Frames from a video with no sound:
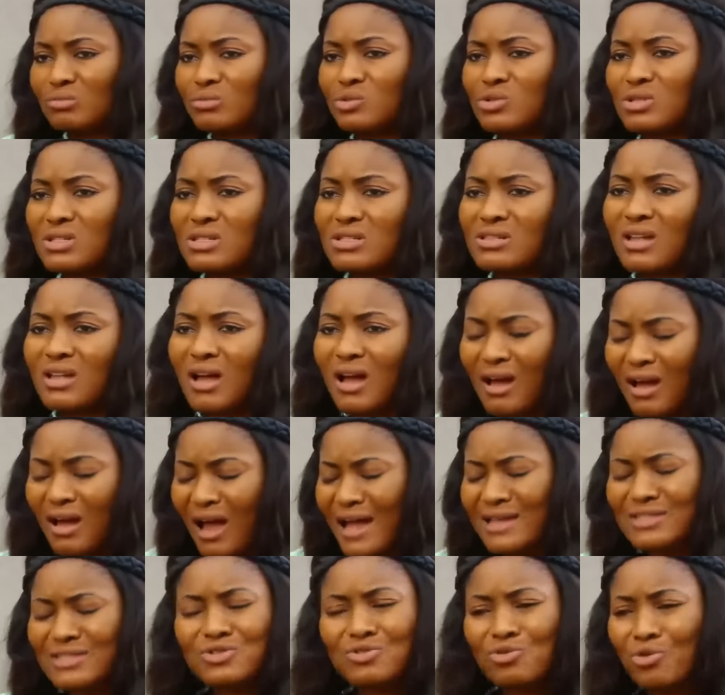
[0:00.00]
But sister,
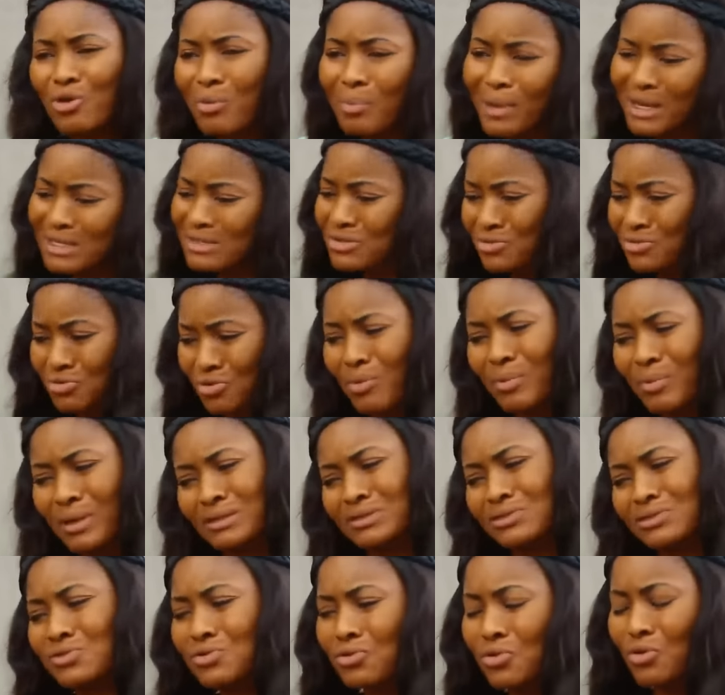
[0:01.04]
I scrub and scrub
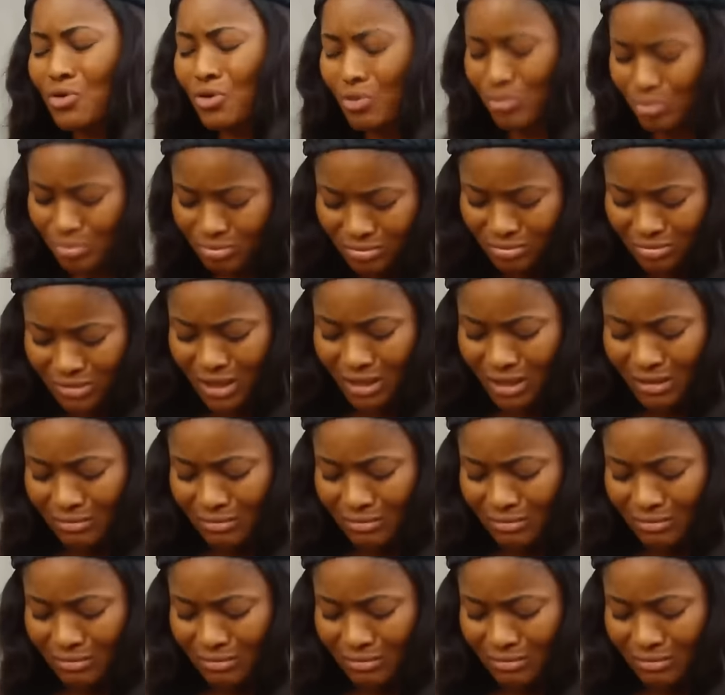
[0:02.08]
and scrub.